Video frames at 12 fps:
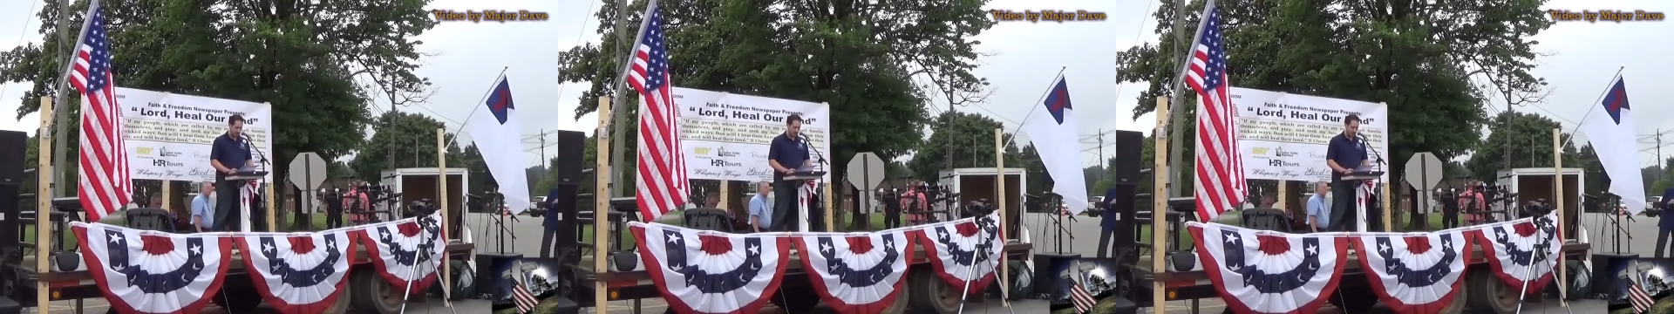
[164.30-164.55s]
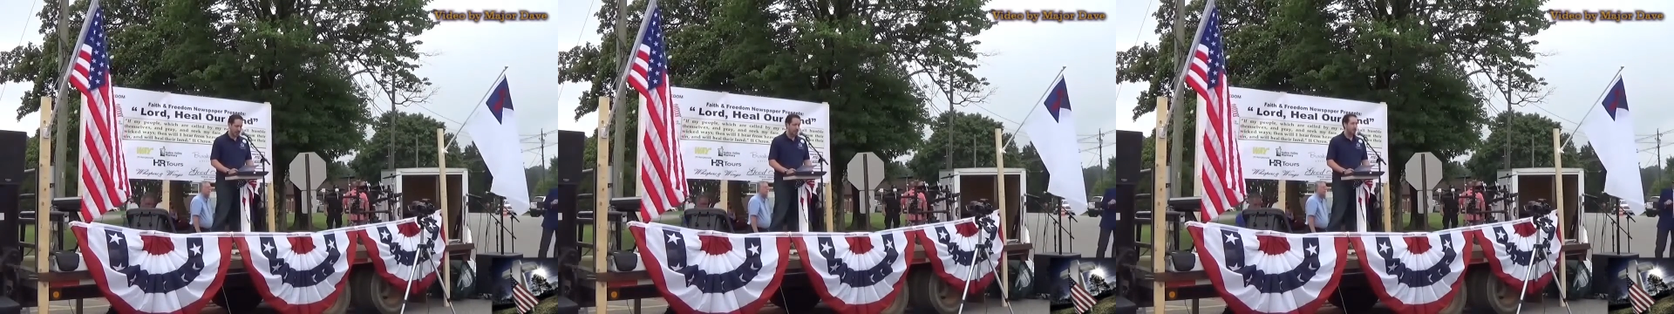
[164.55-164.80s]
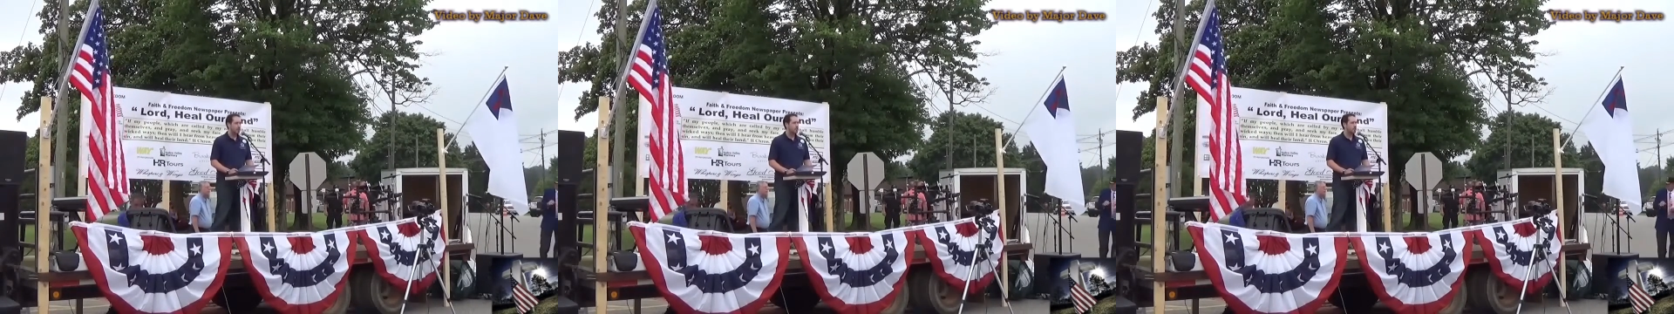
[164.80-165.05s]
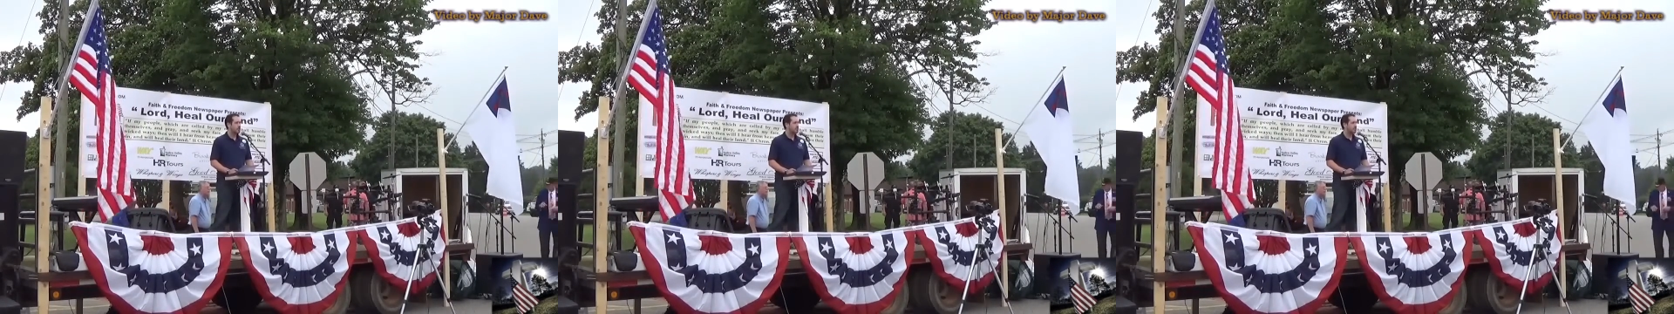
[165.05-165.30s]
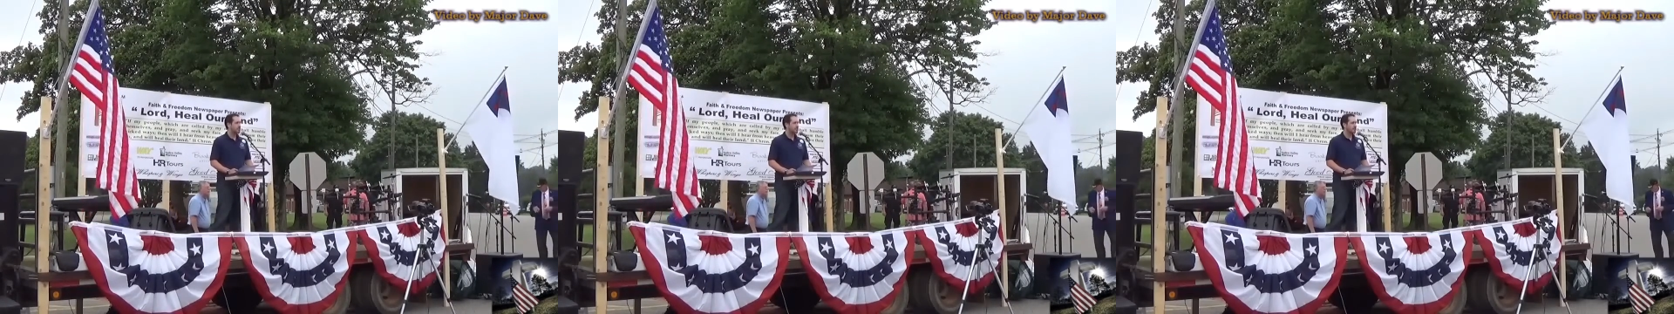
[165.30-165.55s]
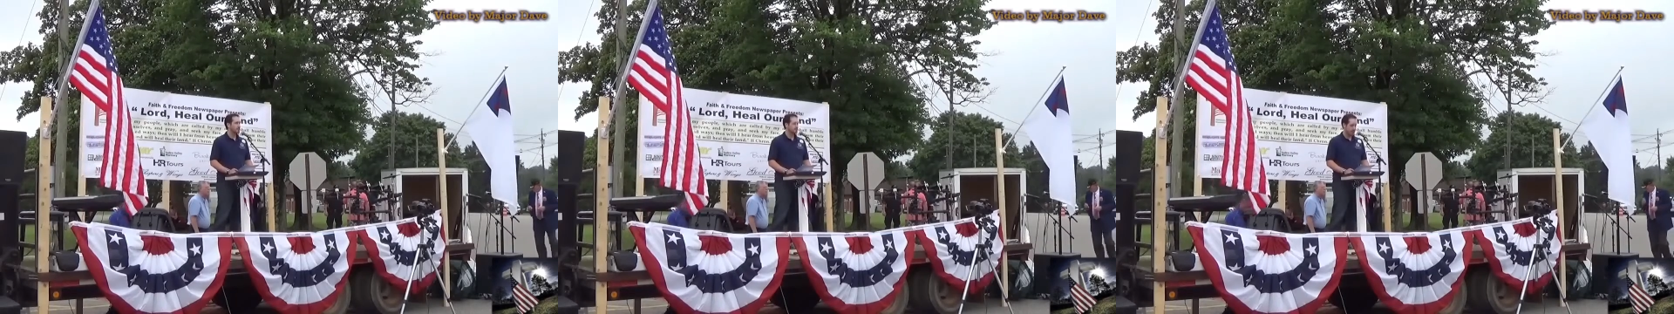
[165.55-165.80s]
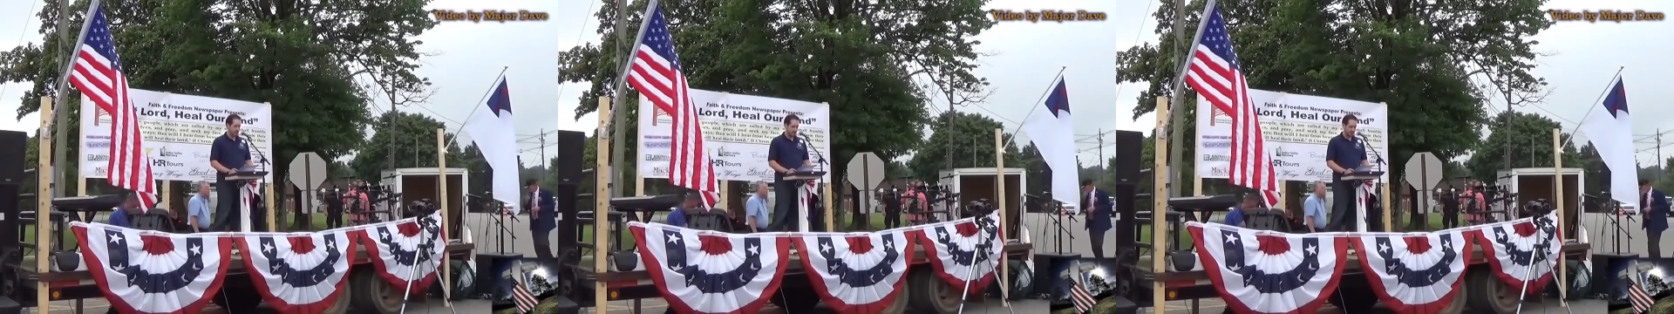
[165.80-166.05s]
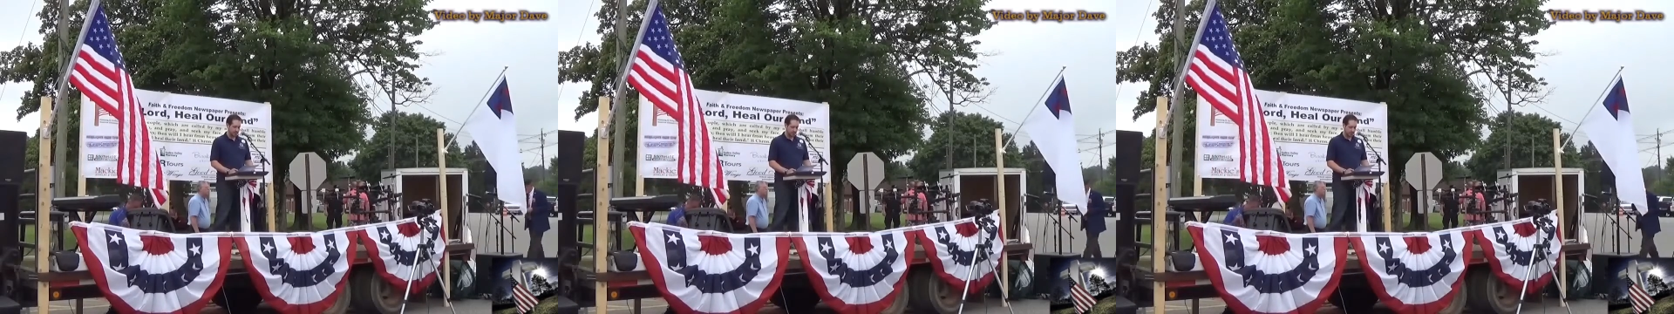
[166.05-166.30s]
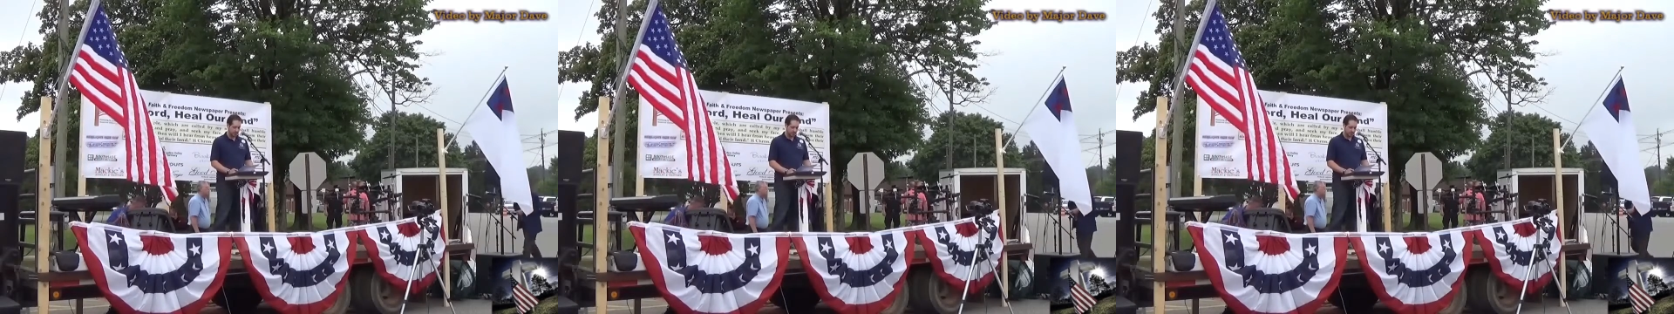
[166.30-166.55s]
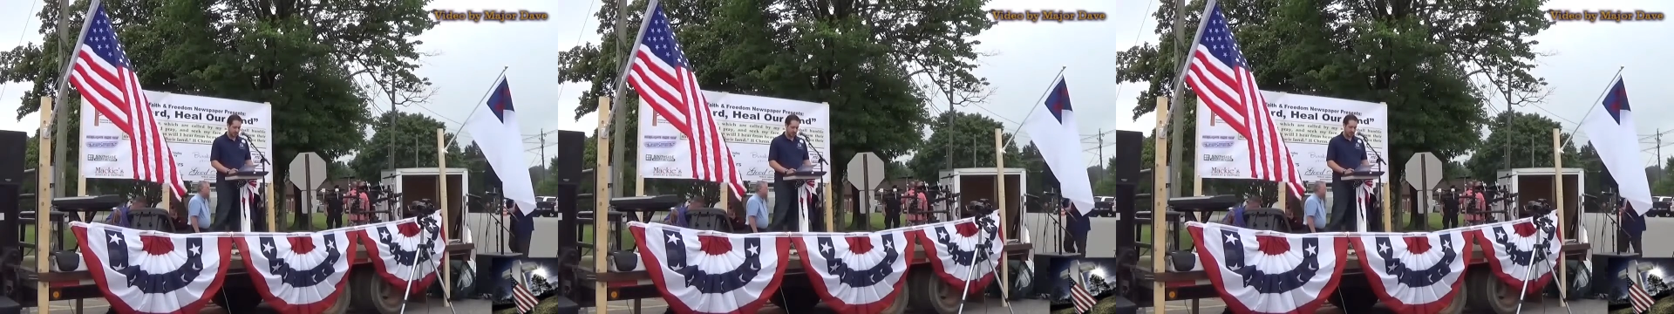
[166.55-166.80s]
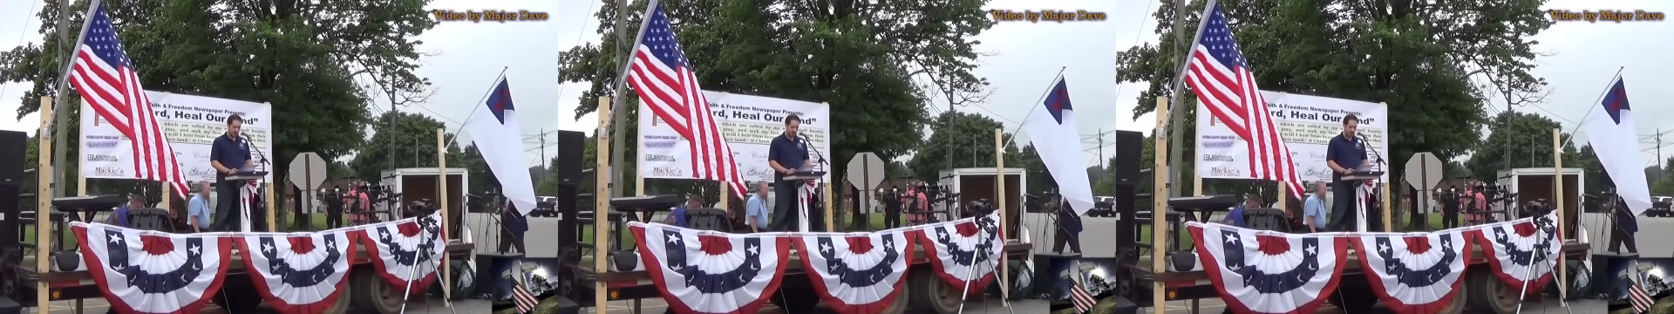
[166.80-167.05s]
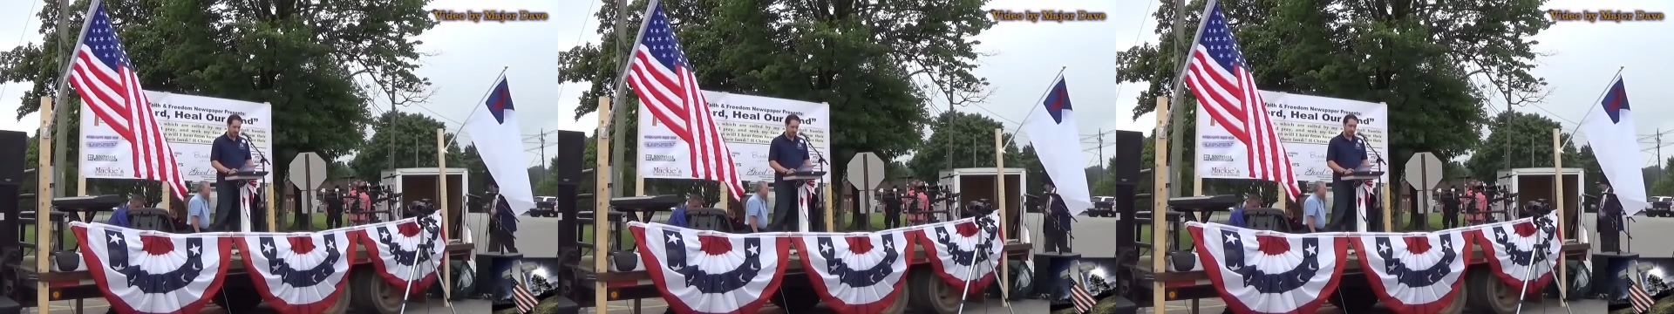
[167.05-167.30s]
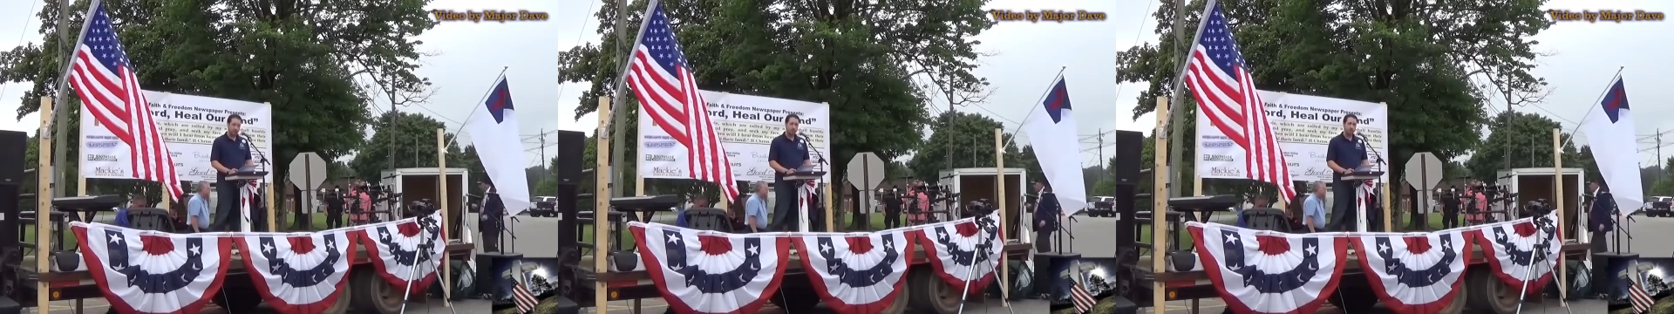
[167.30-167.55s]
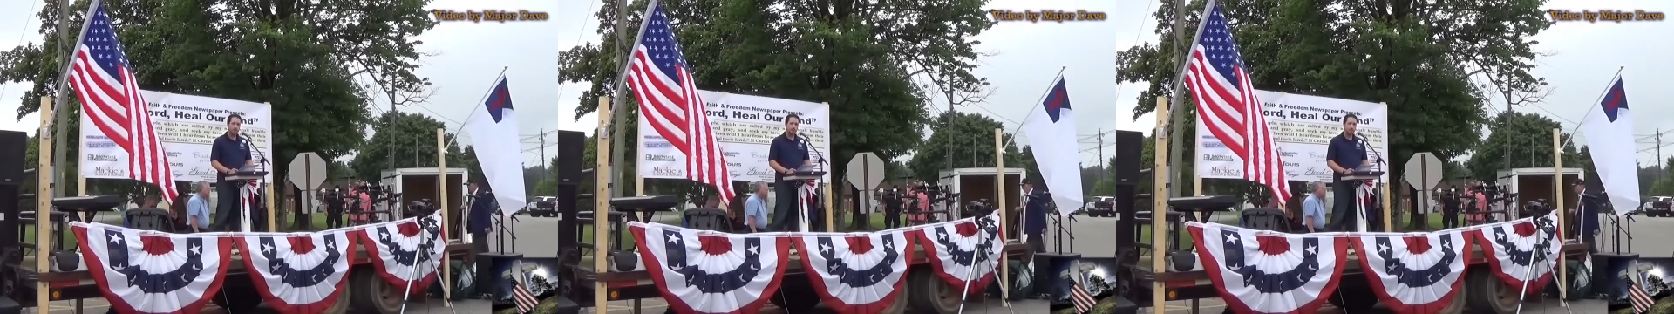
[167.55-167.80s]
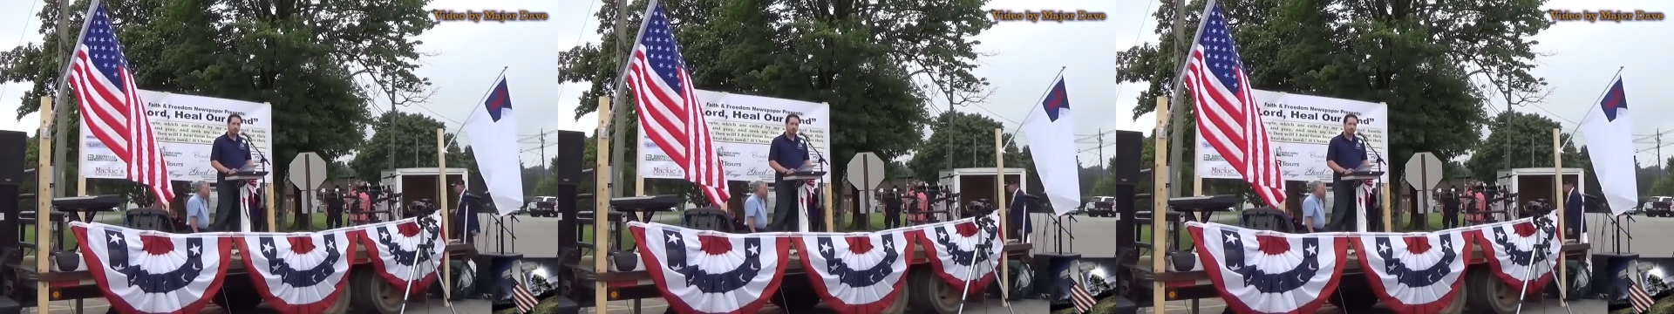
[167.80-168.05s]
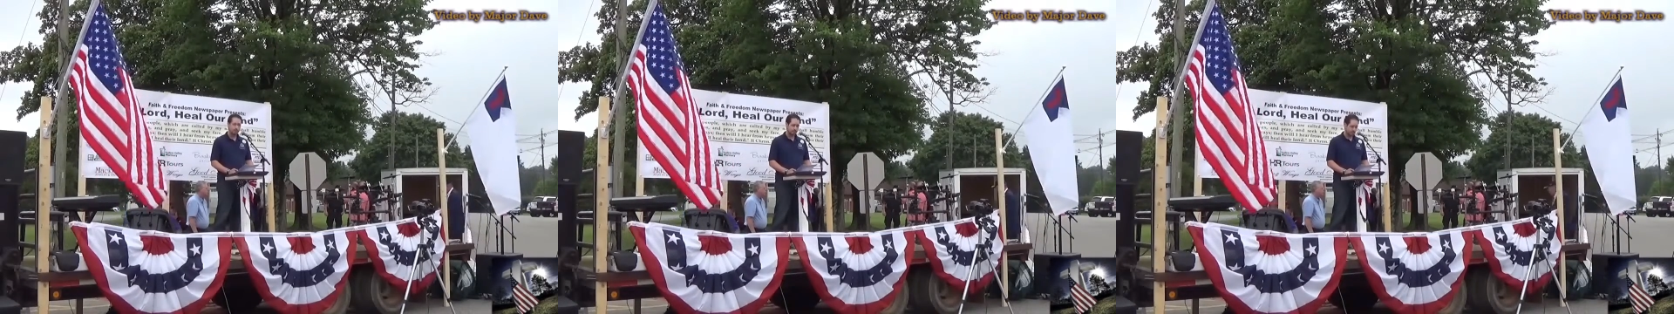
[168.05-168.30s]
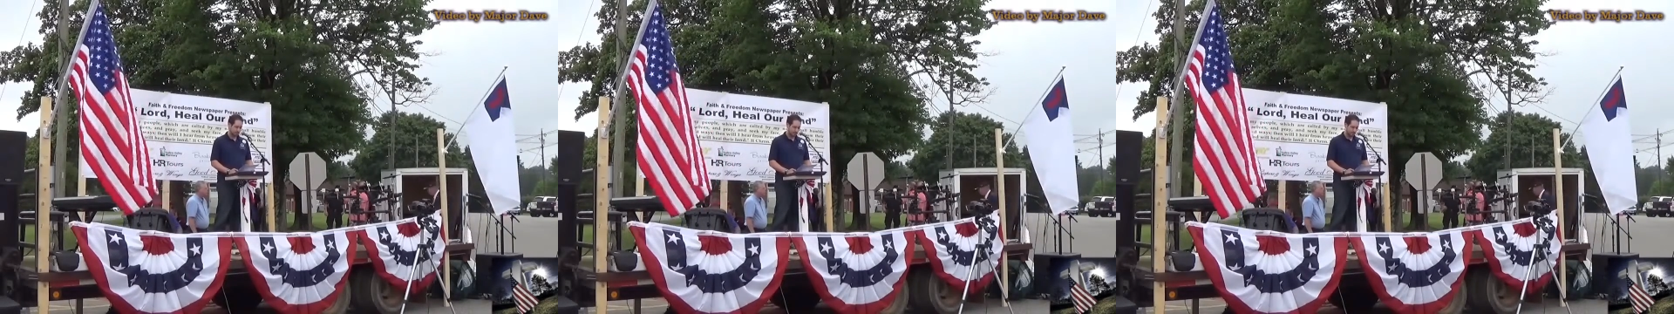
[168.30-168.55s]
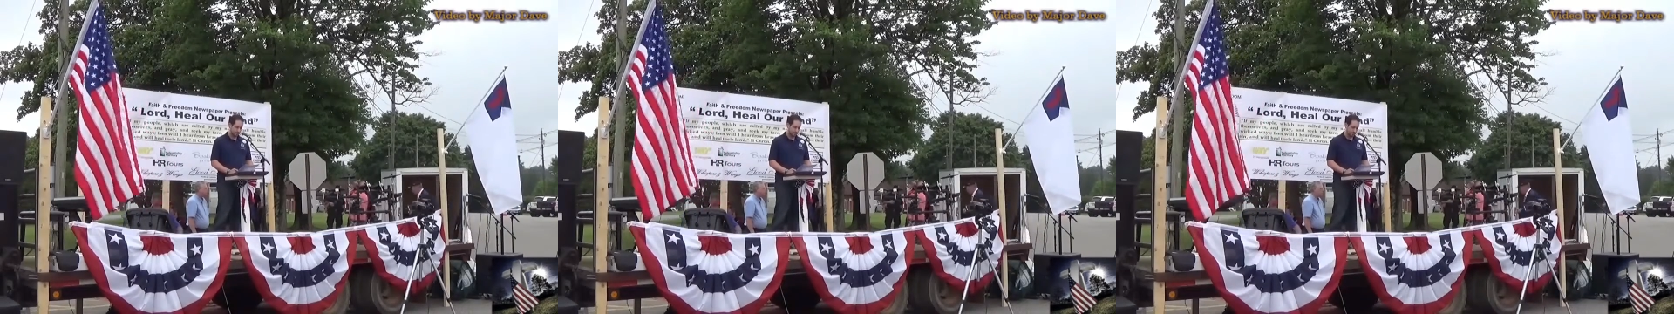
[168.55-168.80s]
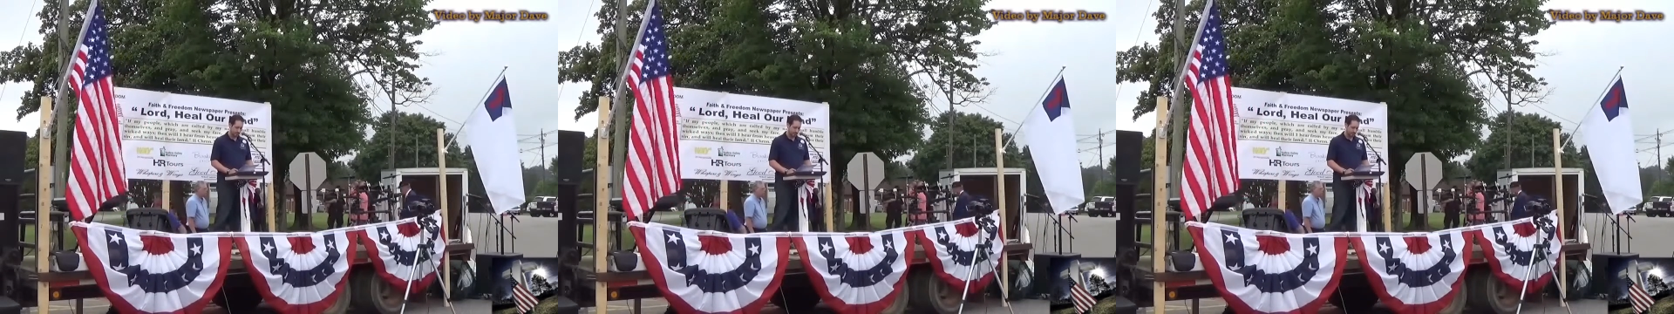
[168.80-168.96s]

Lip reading: (no speaker visible)